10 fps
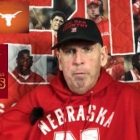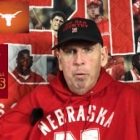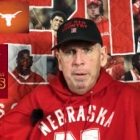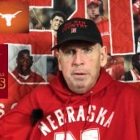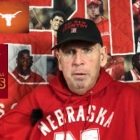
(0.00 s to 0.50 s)

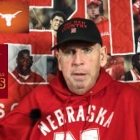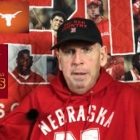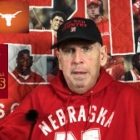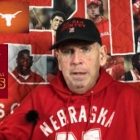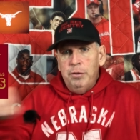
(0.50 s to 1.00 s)
four weeks ago, and
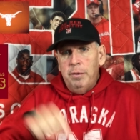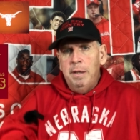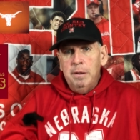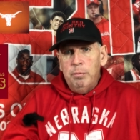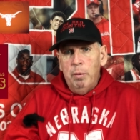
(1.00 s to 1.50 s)
then this
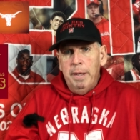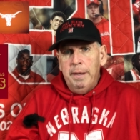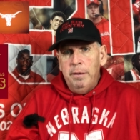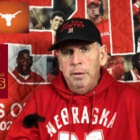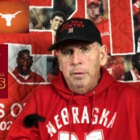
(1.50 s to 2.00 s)
this
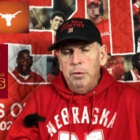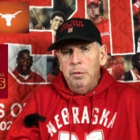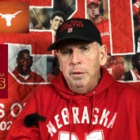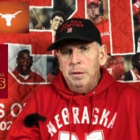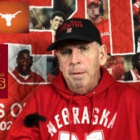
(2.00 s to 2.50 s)
week you're
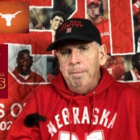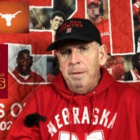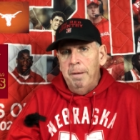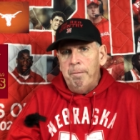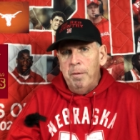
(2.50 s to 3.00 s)
doing something
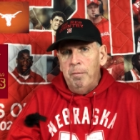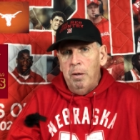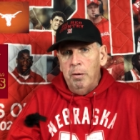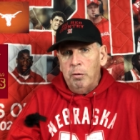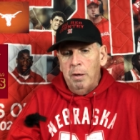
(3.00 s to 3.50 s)
different
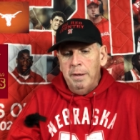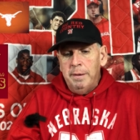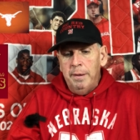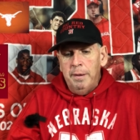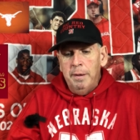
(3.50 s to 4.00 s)
on a
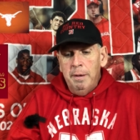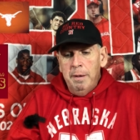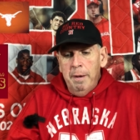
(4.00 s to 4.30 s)
criteria.